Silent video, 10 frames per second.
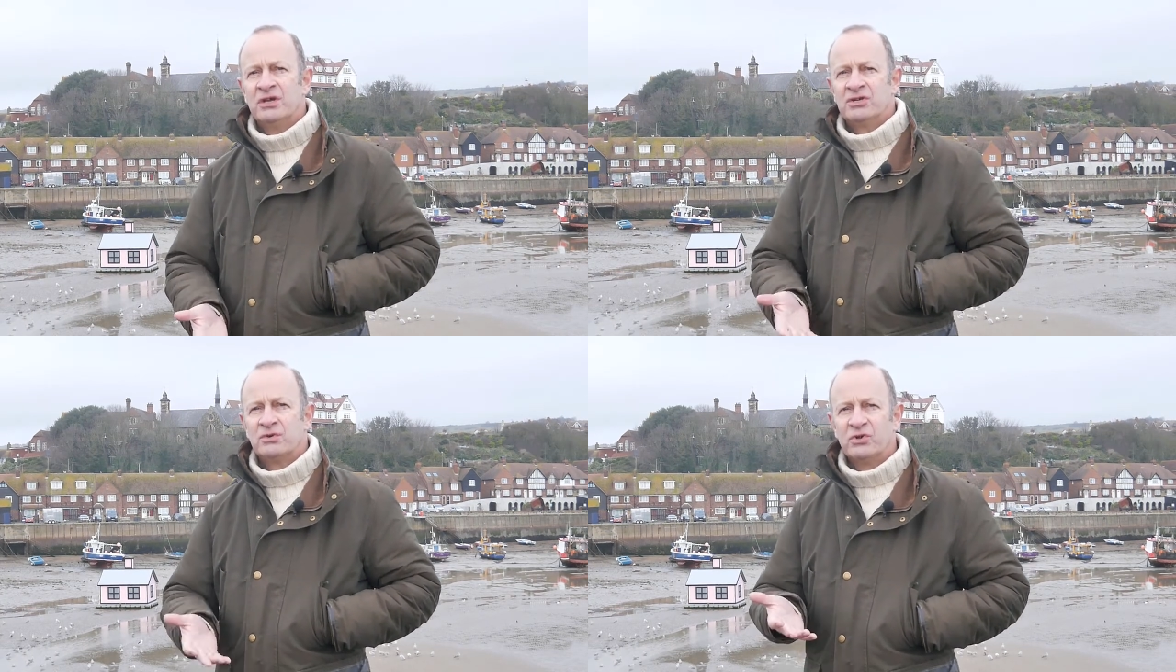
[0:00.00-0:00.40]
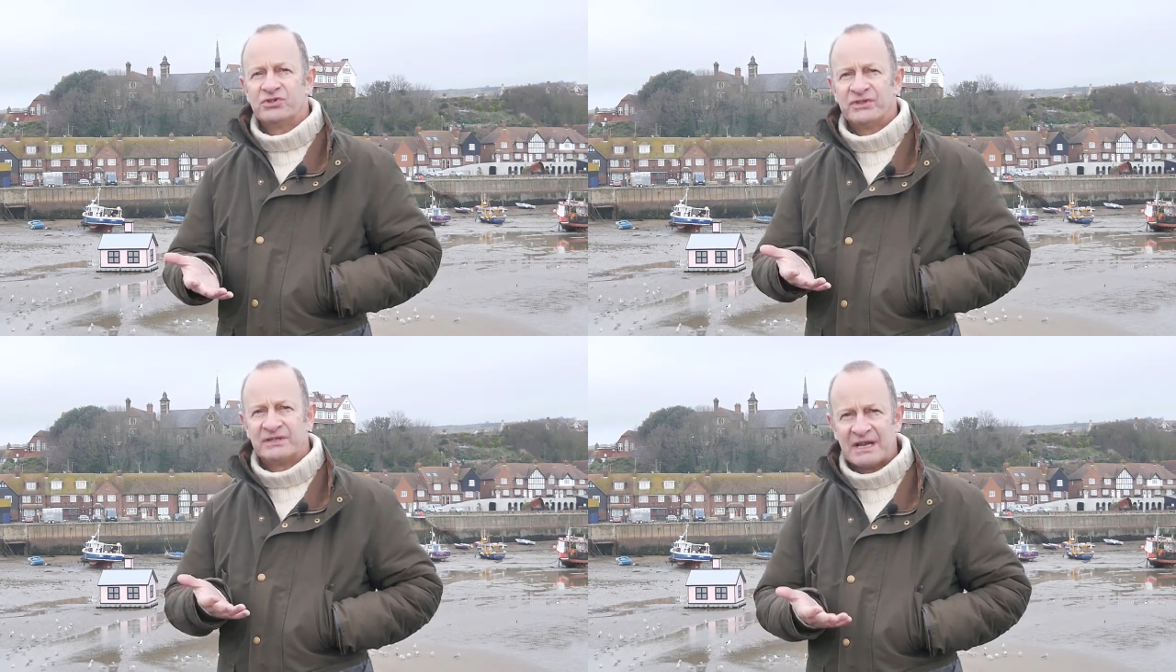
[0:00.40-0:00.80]
towards
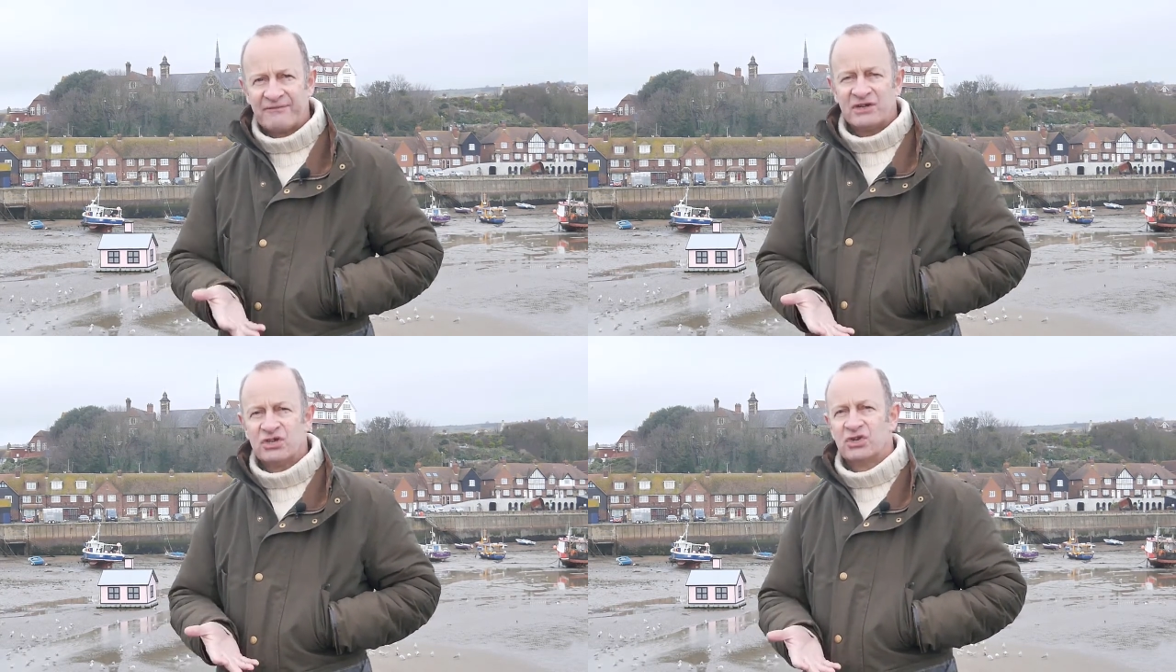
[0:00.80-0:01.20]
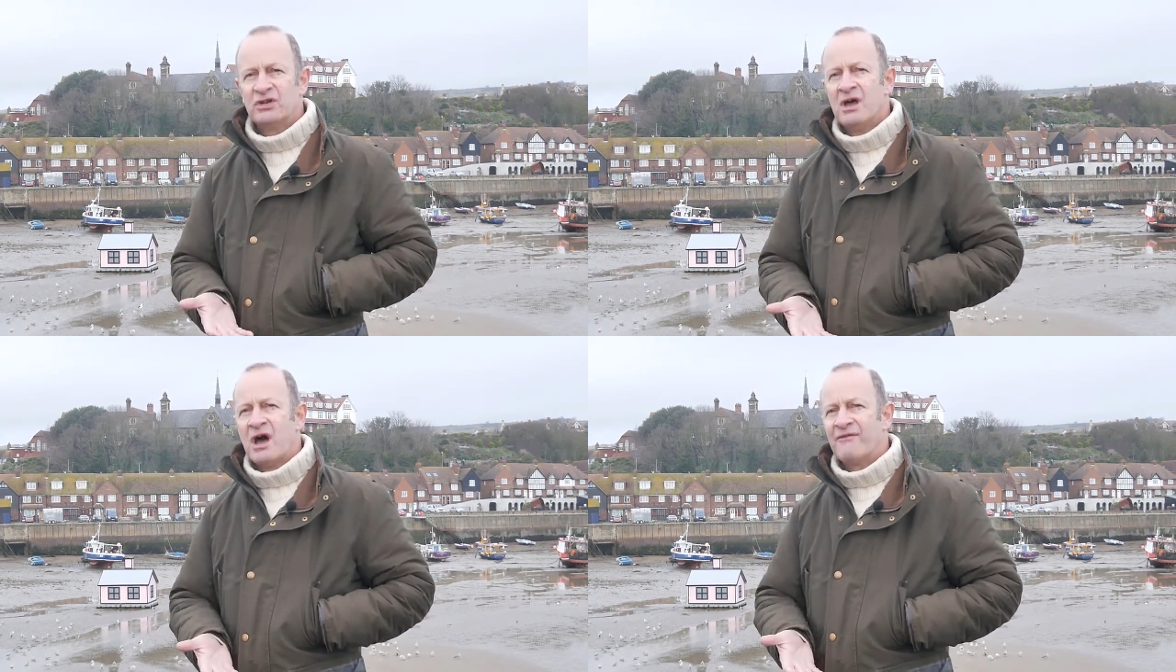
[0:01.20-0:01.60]
the definition
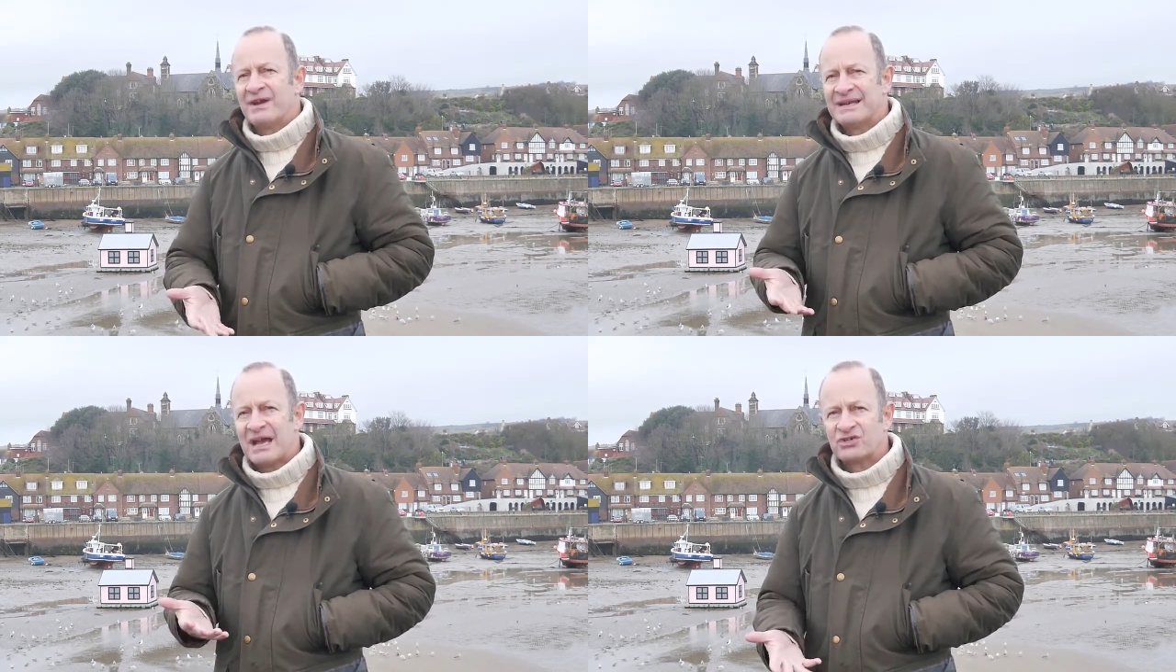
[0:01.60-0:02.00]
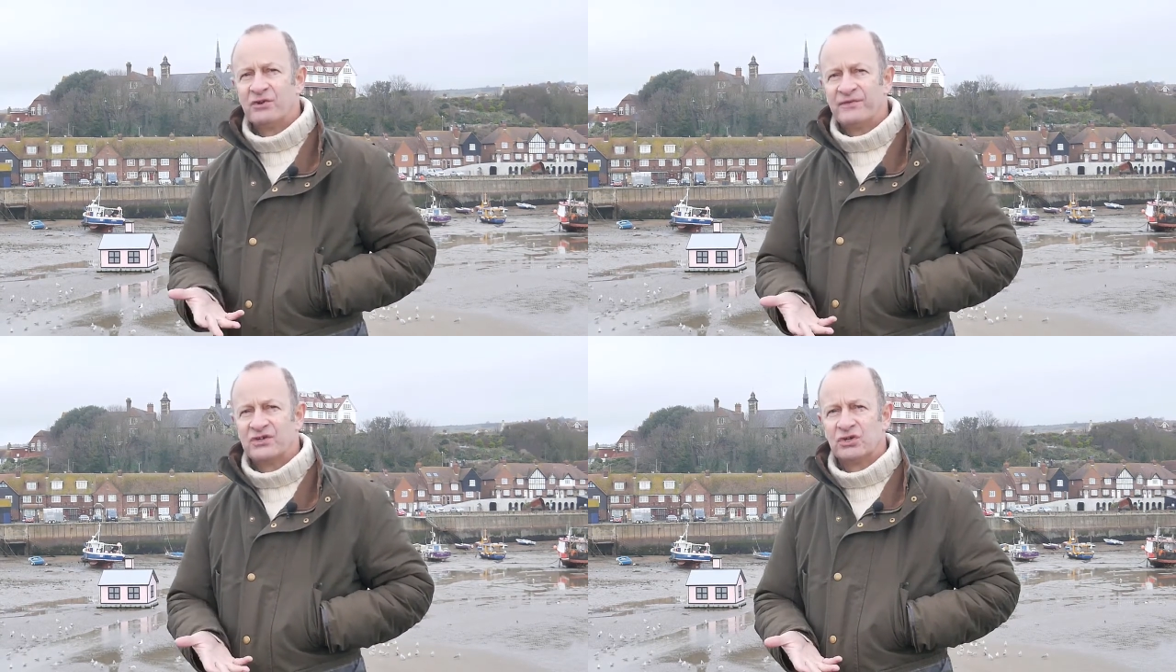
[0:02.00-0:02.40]
of a national
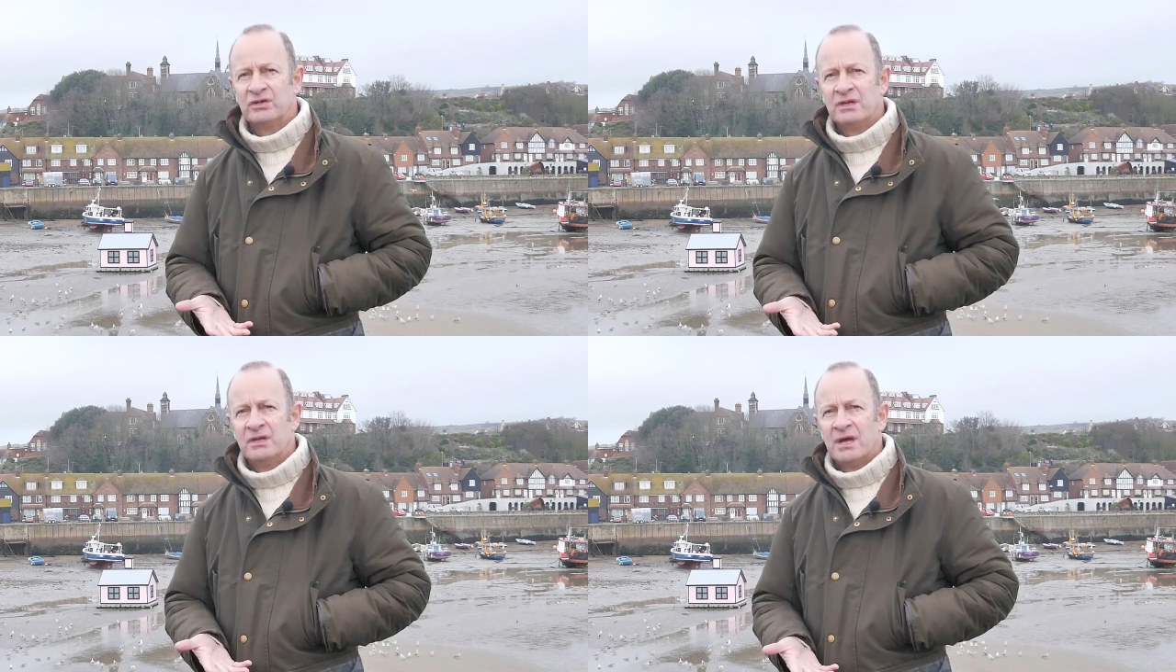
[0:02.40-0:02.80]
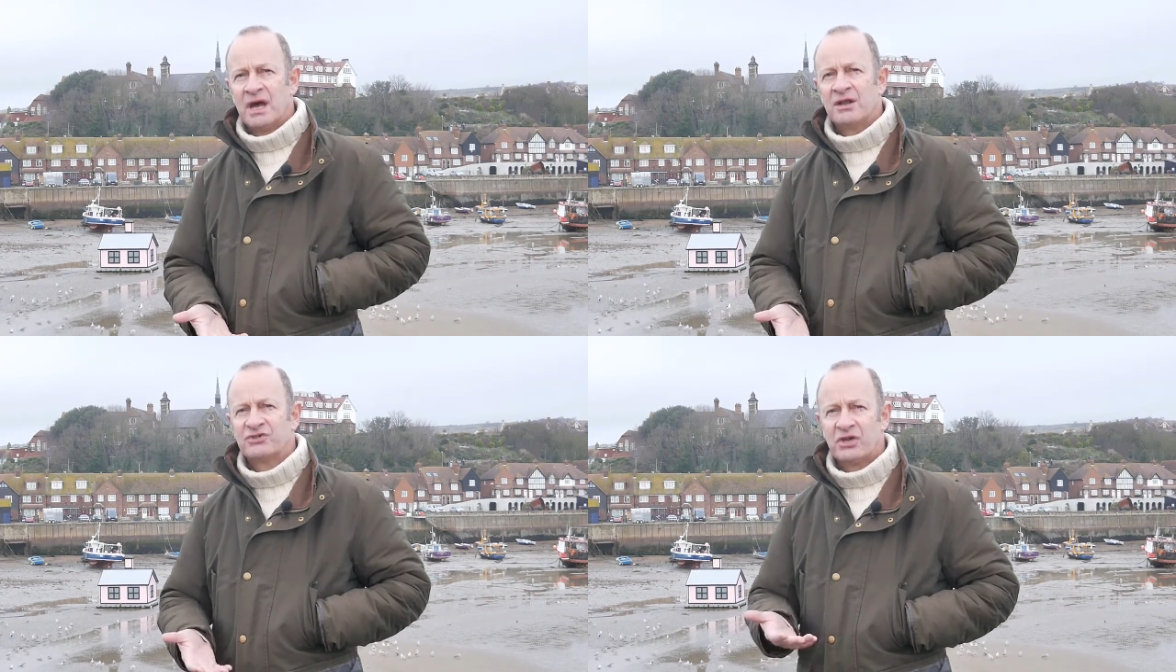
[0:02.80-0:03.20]
vision
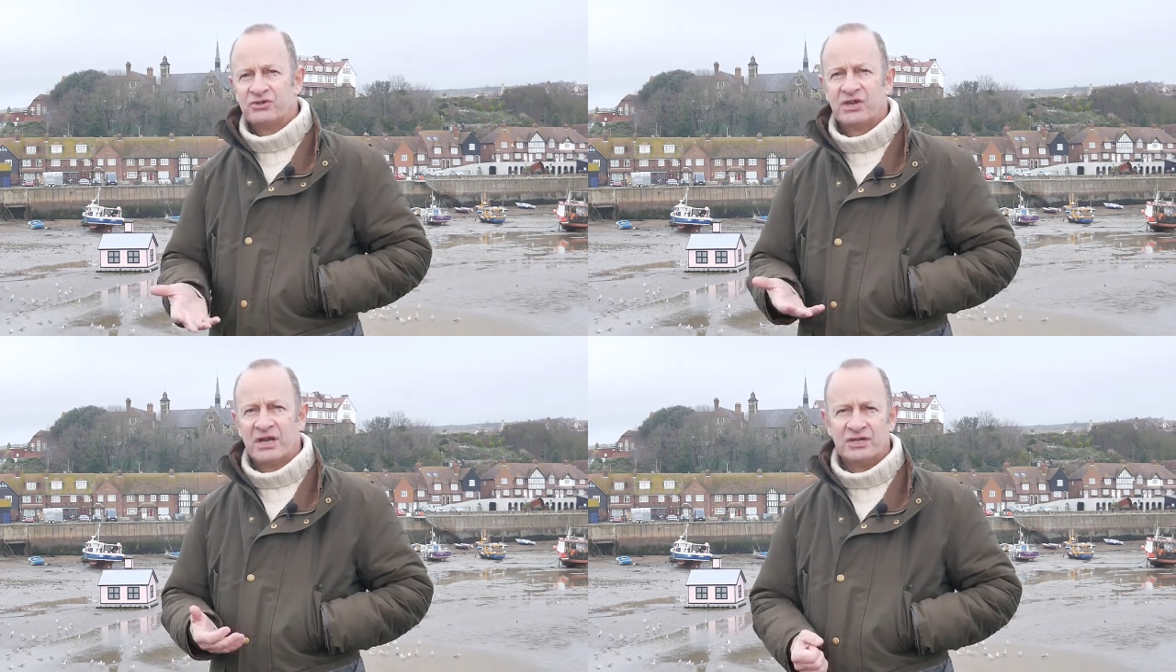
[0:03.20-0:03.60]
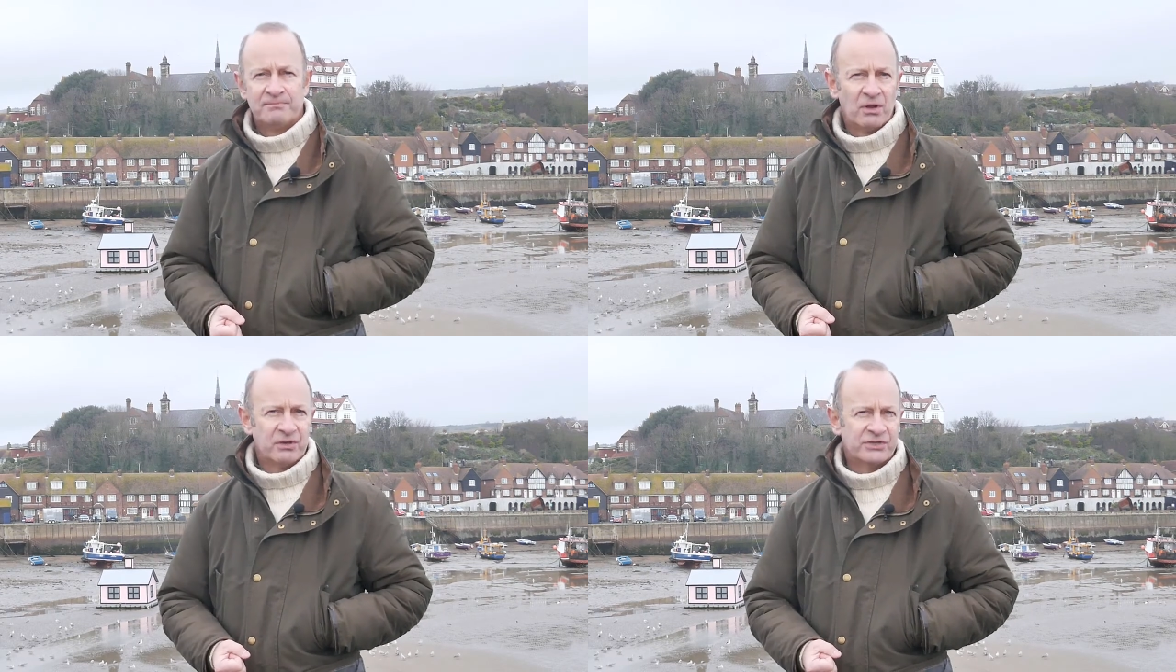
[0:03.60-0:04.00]
and associated
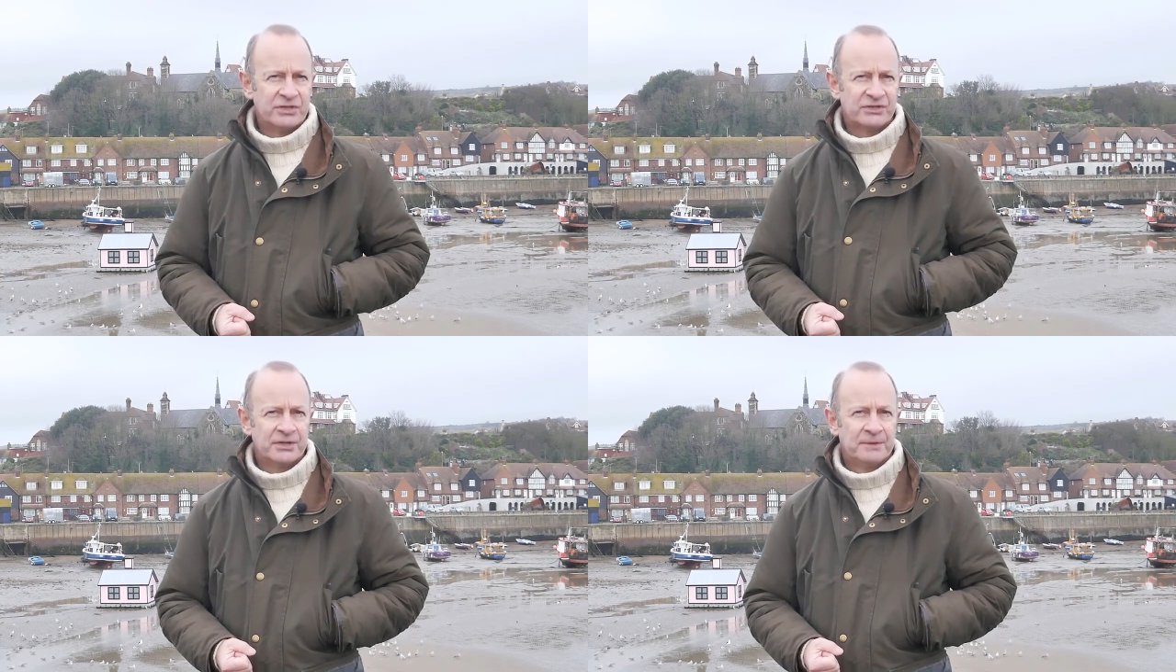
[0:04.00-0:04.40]
policies.